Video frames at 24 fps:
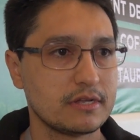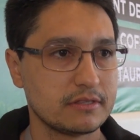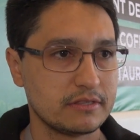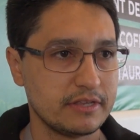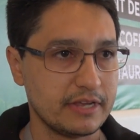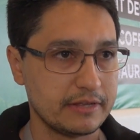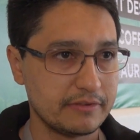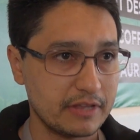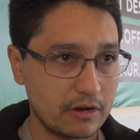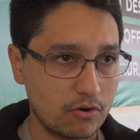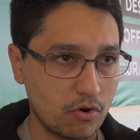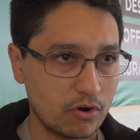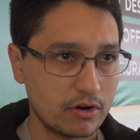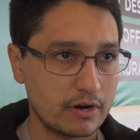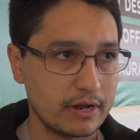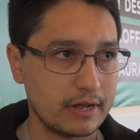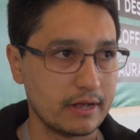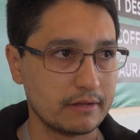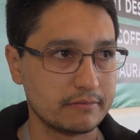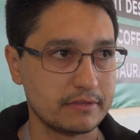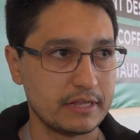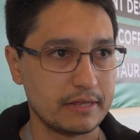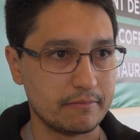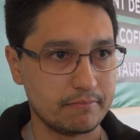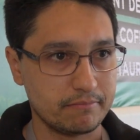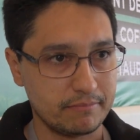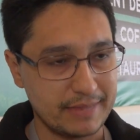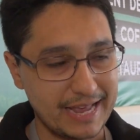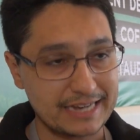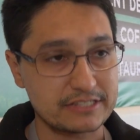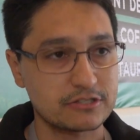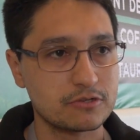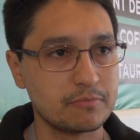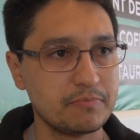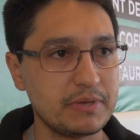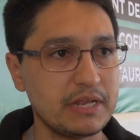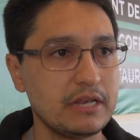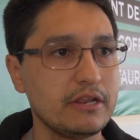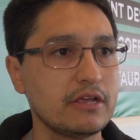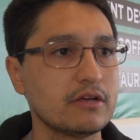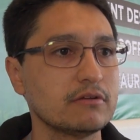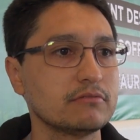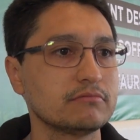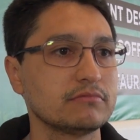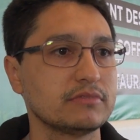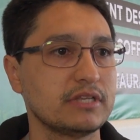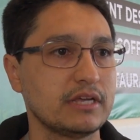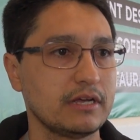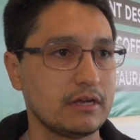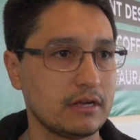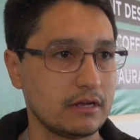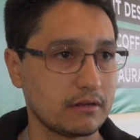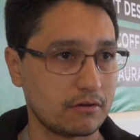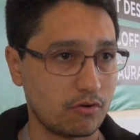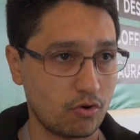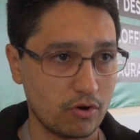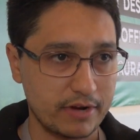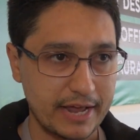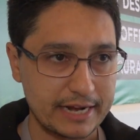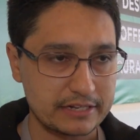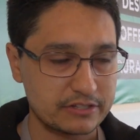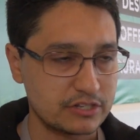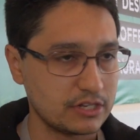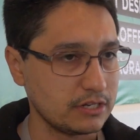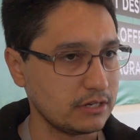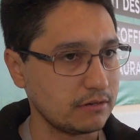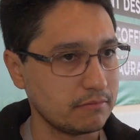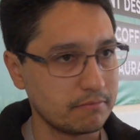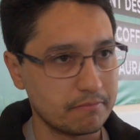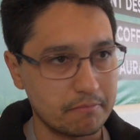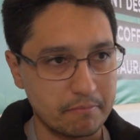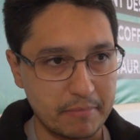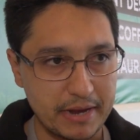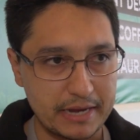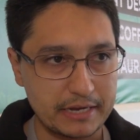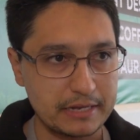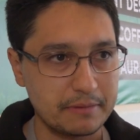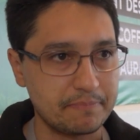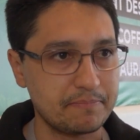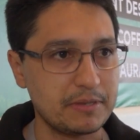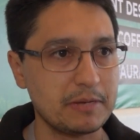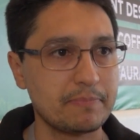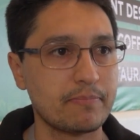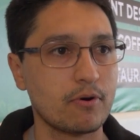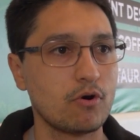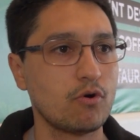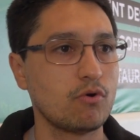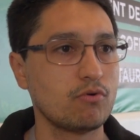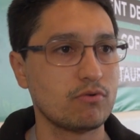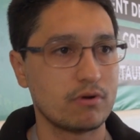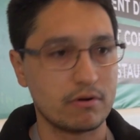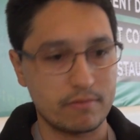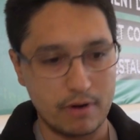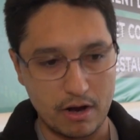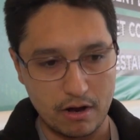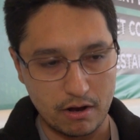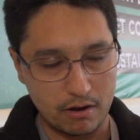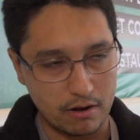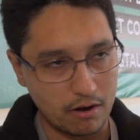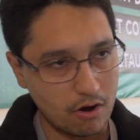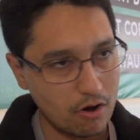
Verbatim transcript: the, the, con uh, the next billion, the connecting many people uh,